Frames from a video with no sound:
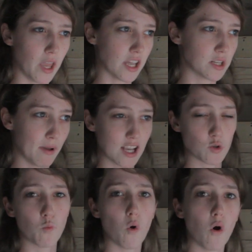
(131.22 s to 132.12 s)
had to
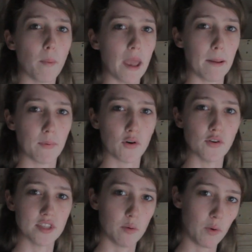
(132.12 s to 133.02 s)
match
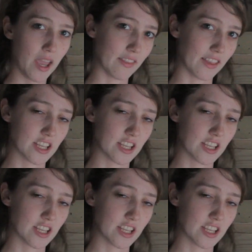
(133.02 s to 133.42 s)
wallpapers, and then we had like